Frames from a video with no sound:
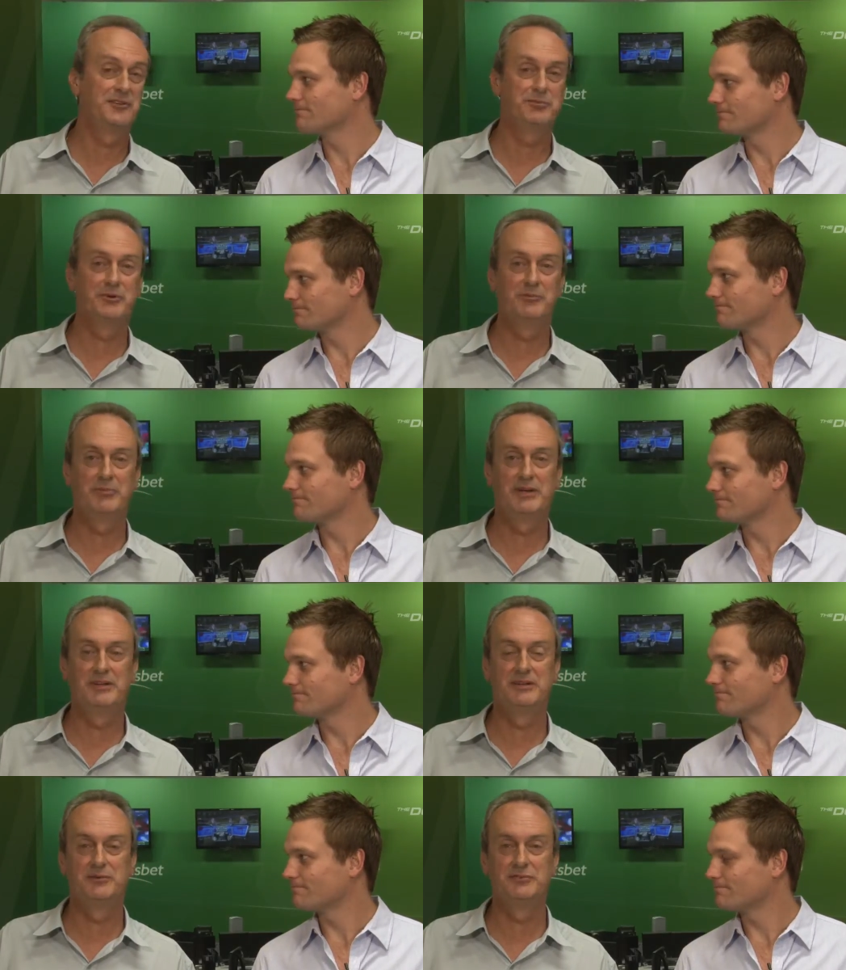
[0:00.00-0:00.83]
Speaker 1: has been,
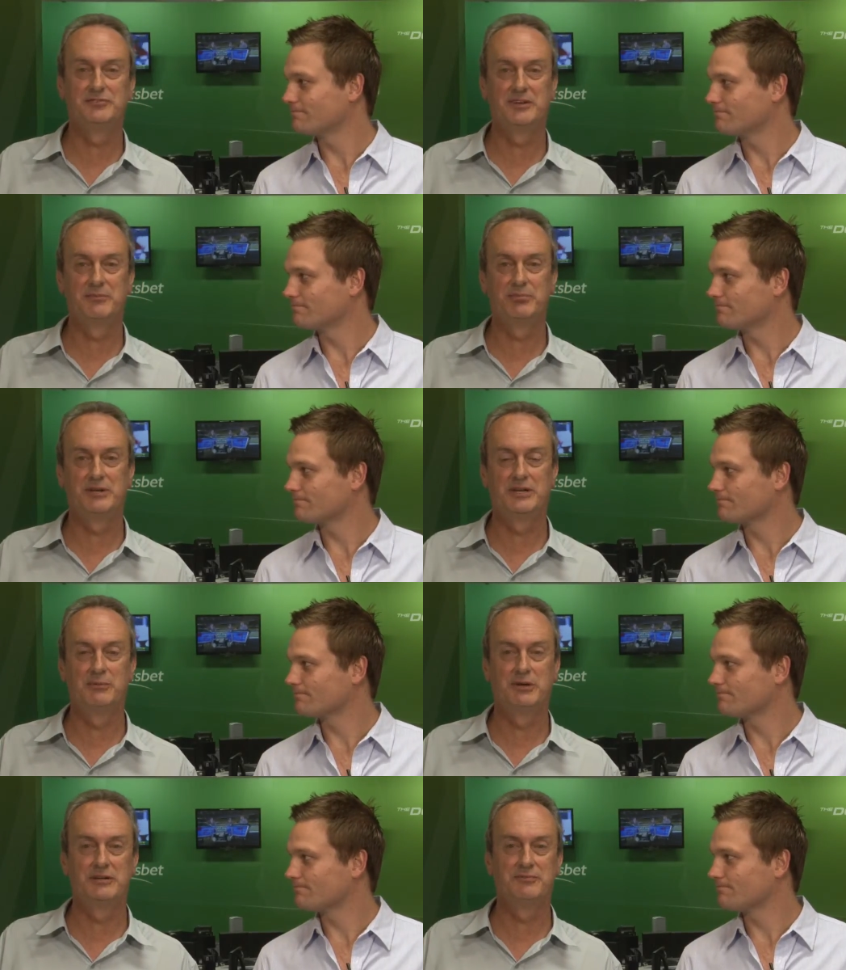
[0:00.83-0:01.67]
Ben. There was
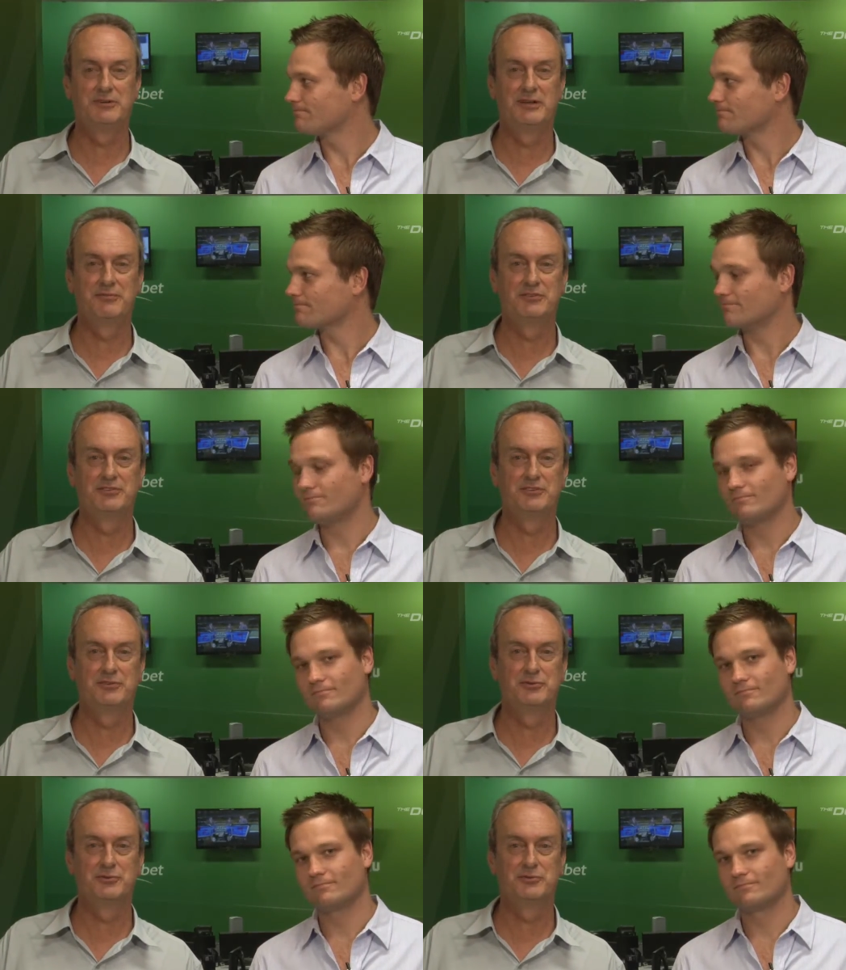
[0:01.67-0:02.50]
plenty of wonderful efforts,
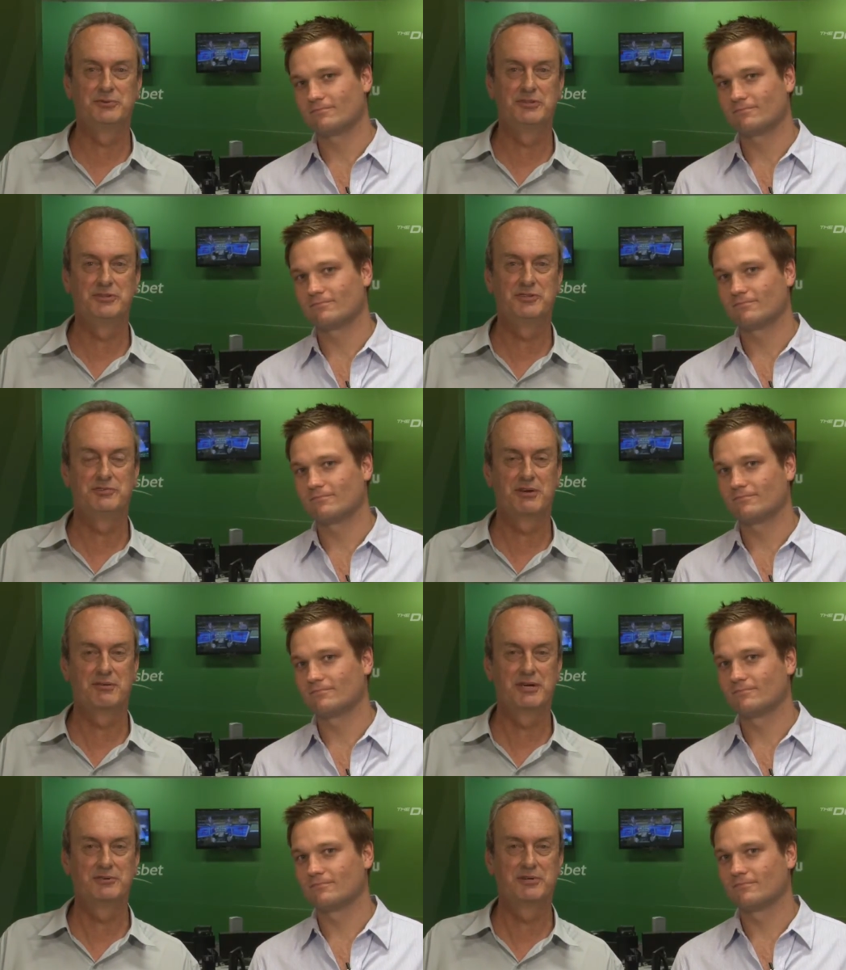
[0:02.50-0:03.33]
and of course with the new
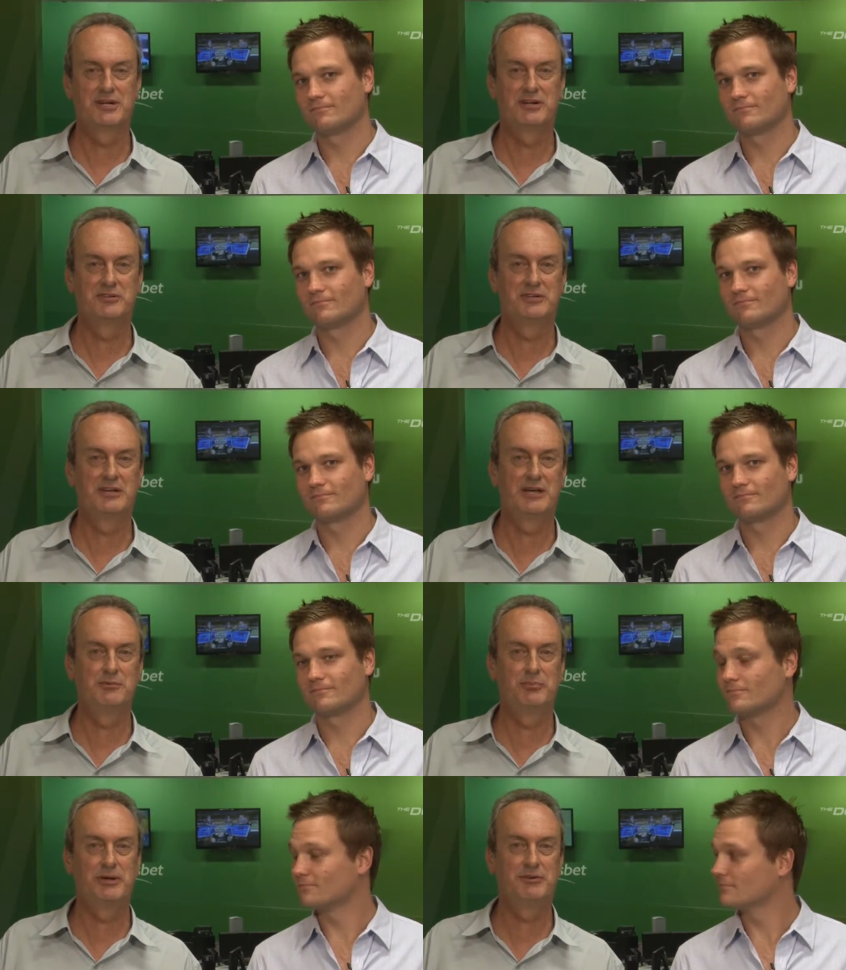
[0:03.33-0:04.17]
track record holder
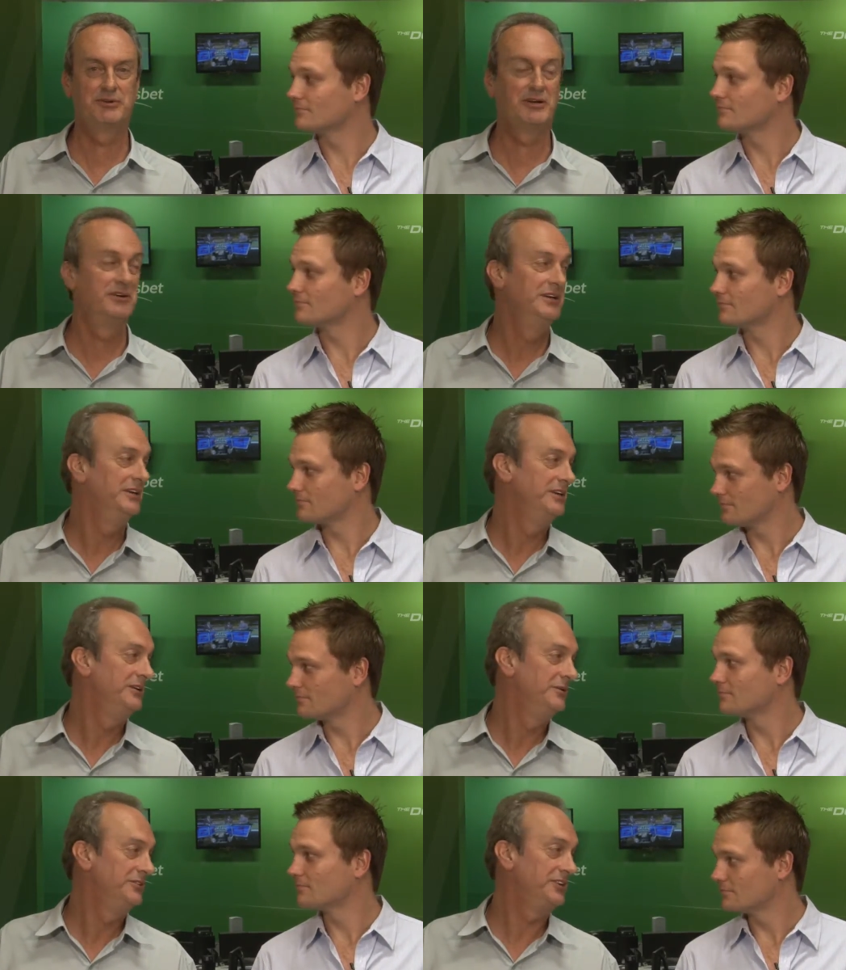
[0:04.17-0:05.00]
Noble Pedro
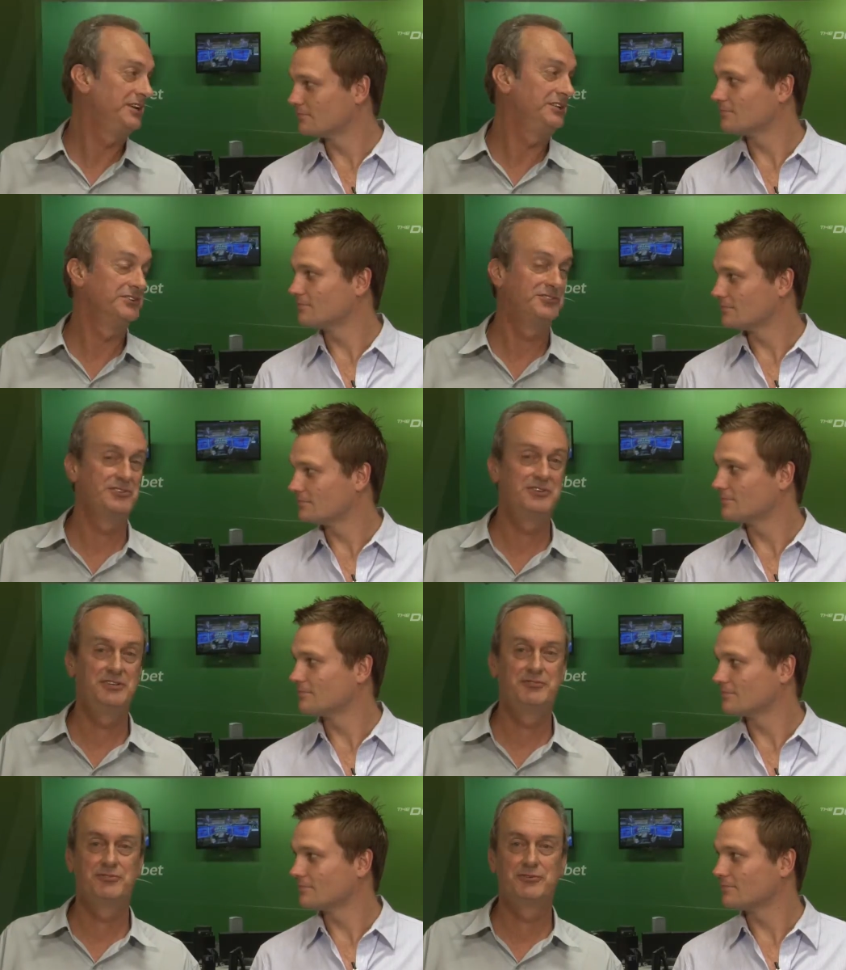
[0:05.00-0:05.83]
setting the
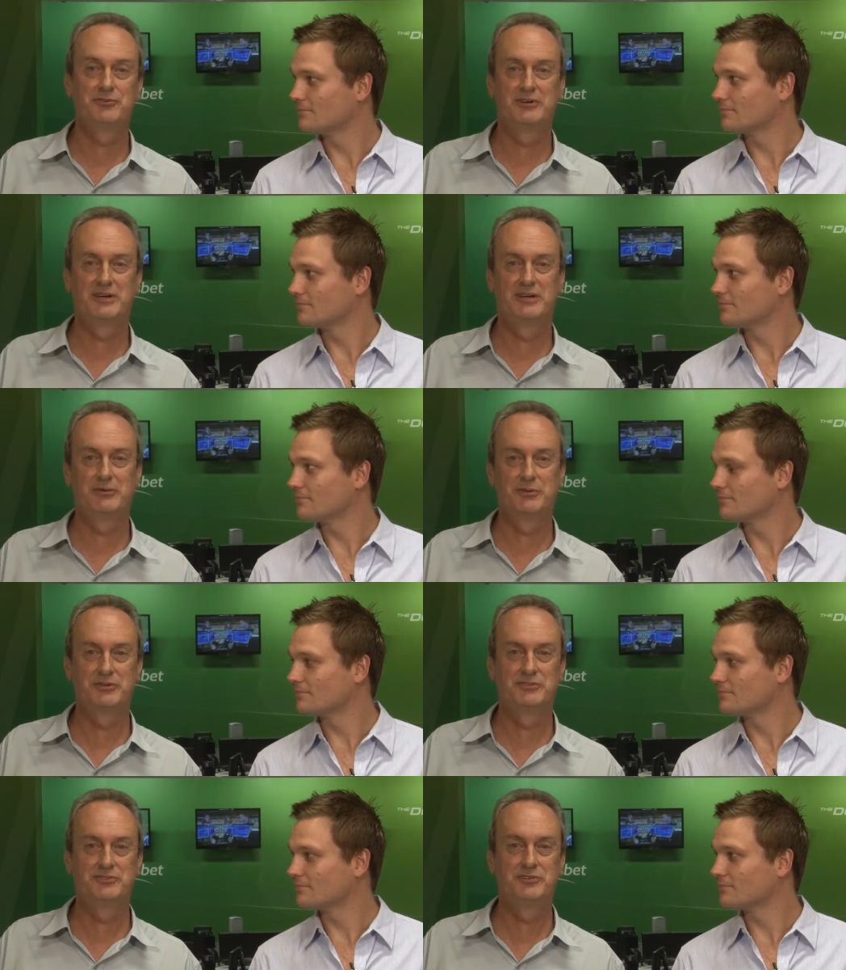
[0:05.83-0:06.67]
scene for
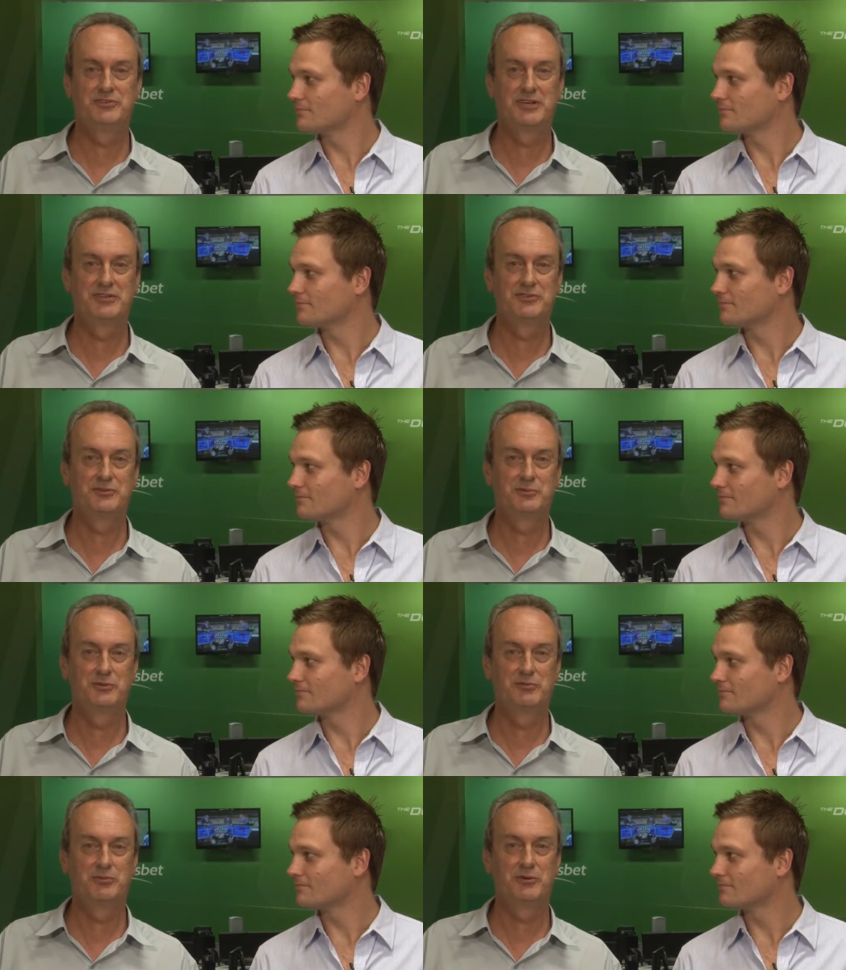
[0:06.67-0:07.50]
what
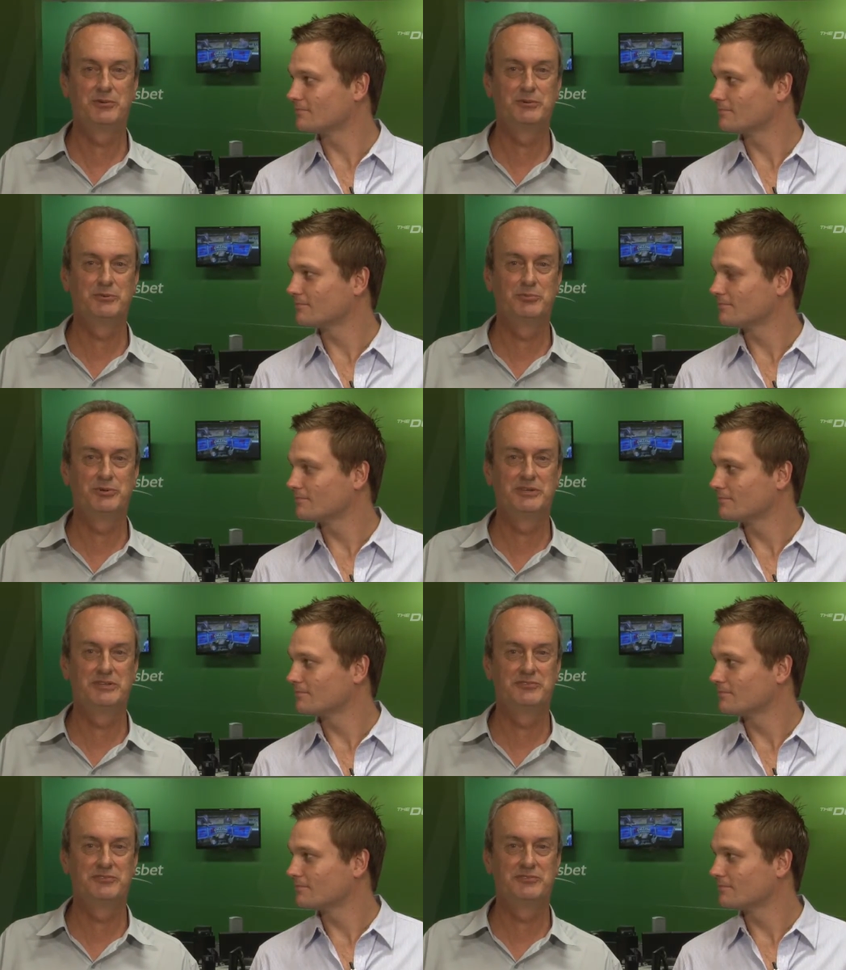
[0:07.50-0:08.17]
2012 probably will be, and